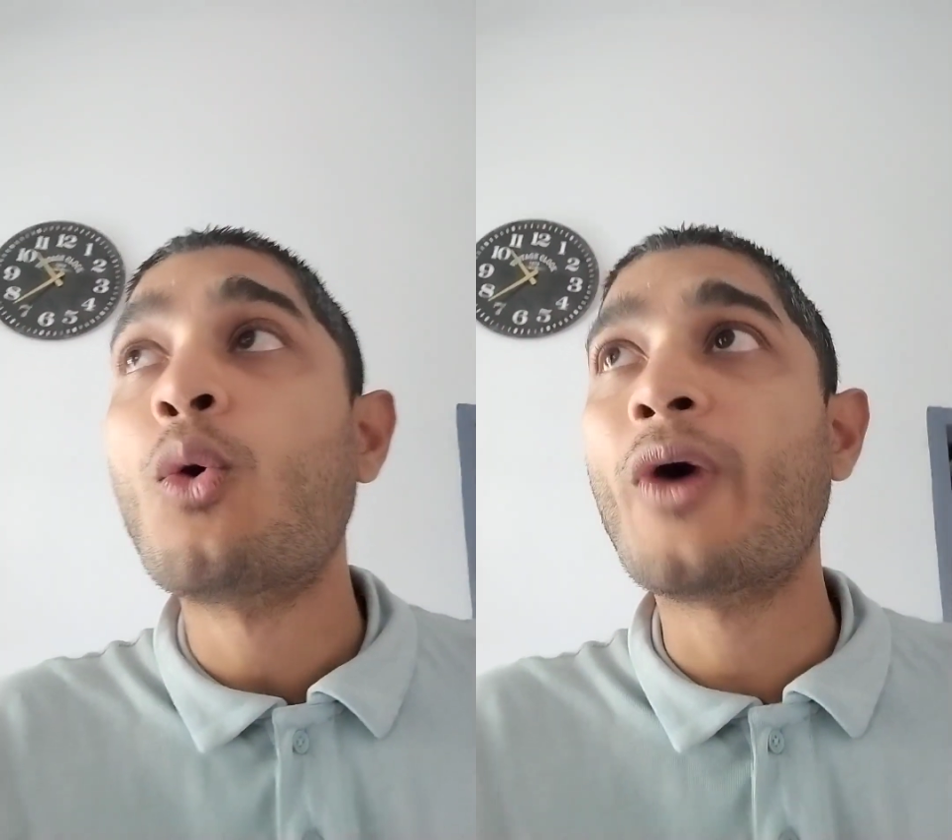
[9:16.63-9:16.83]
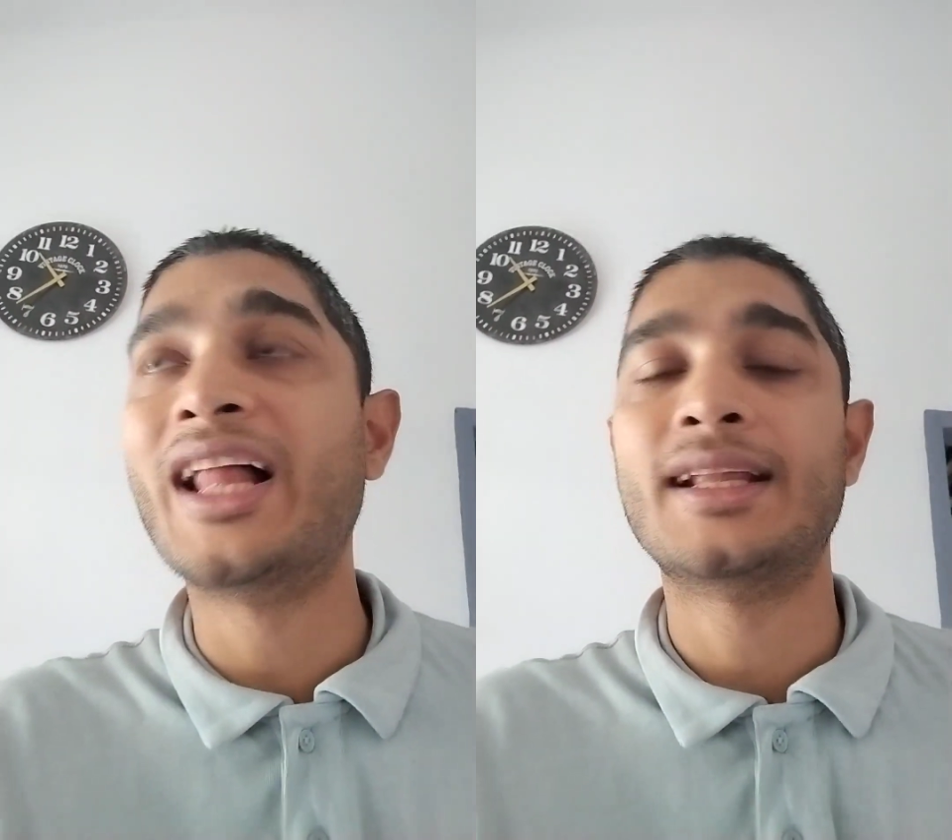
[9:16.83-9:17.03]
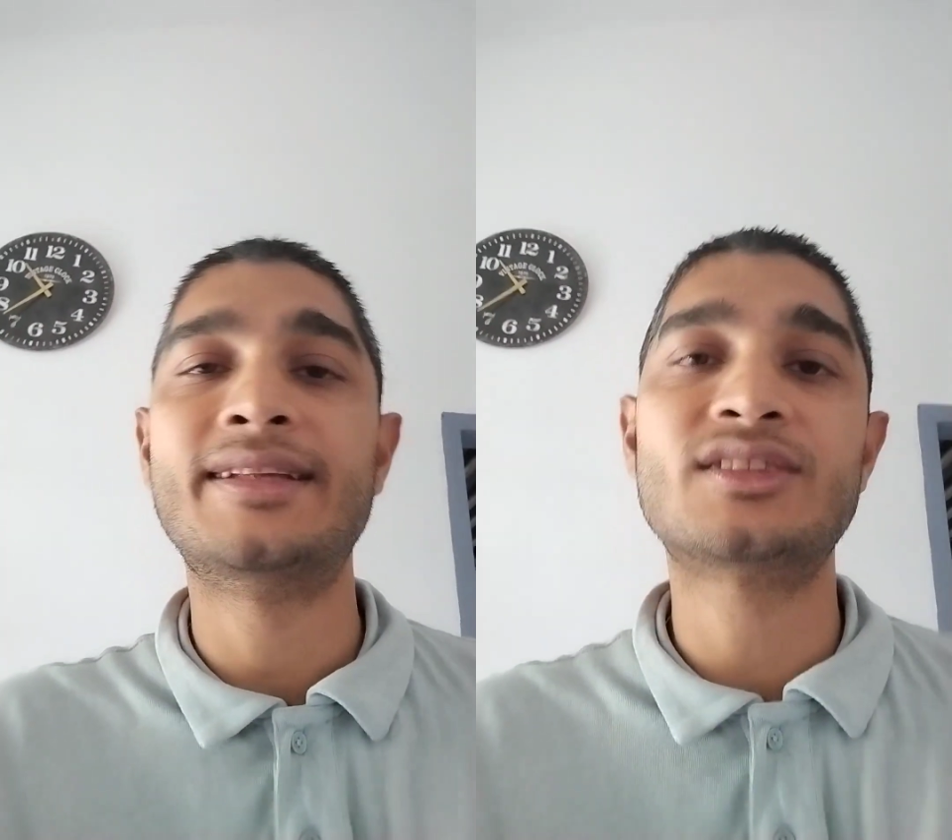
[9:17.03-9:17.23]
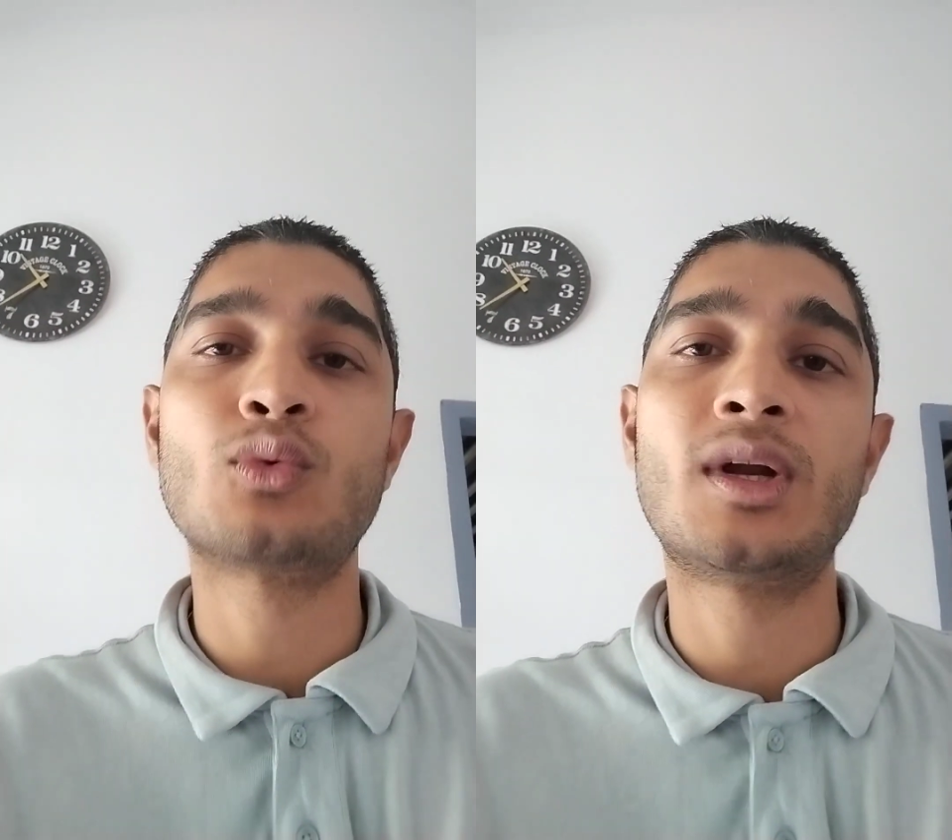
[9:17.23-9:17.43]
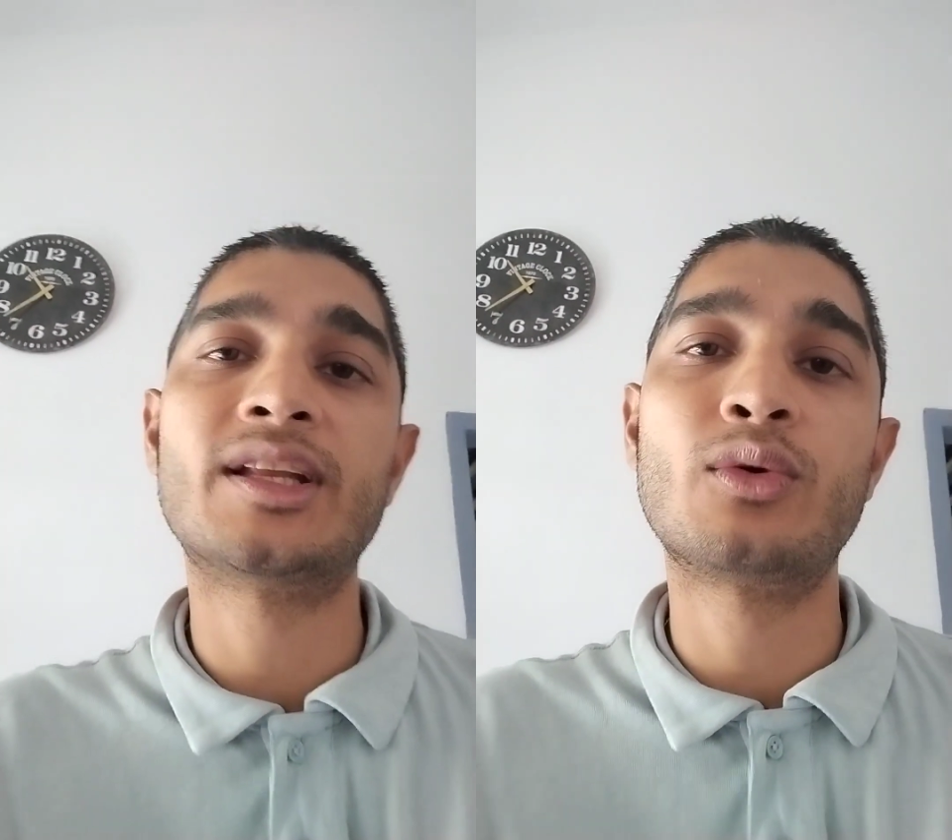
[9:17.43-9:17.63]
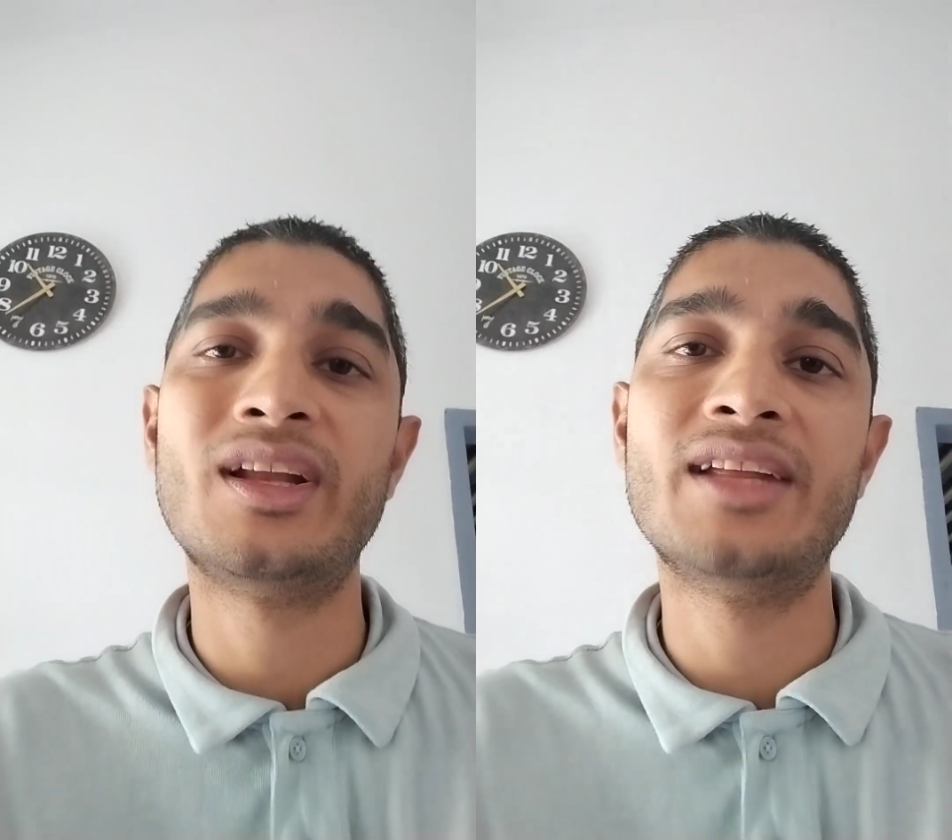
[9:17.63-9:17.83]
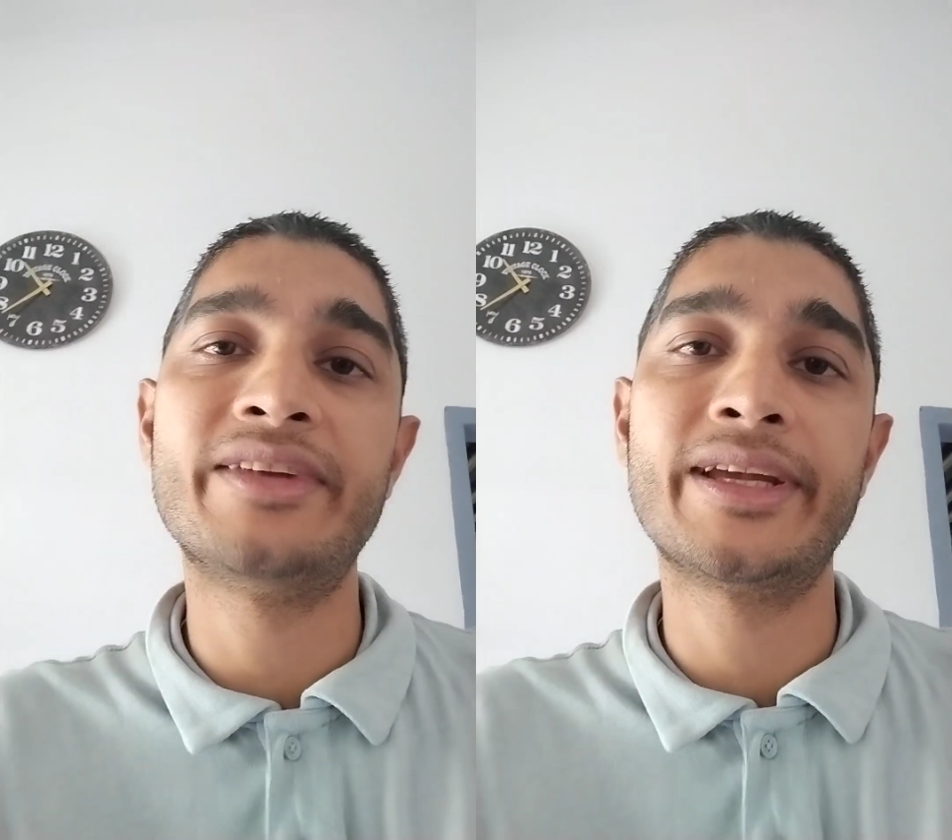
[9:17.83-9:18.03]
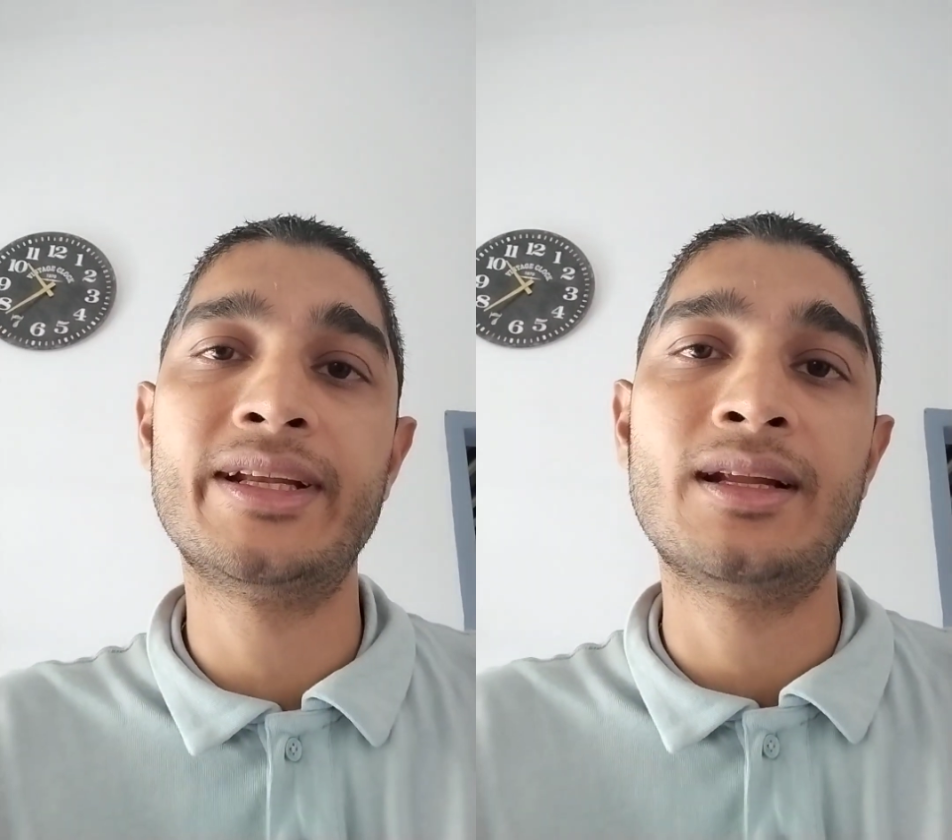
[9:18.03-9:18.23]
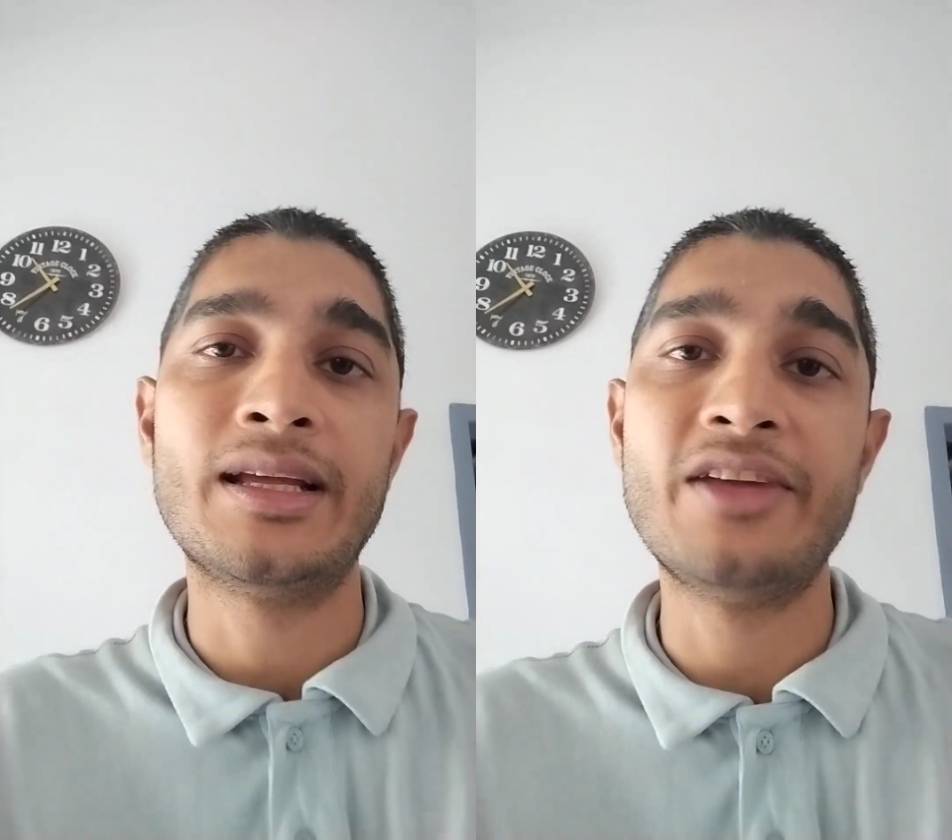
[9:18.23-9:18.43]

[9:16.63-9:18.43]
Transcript: Well, that's the world that we're living in.